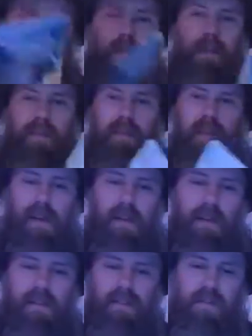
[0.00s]
but
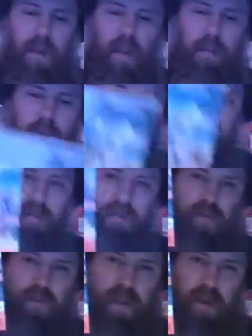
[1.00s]
it's Tremors
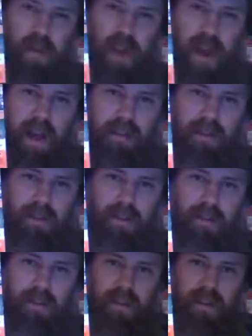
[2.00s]
Shrieker Island.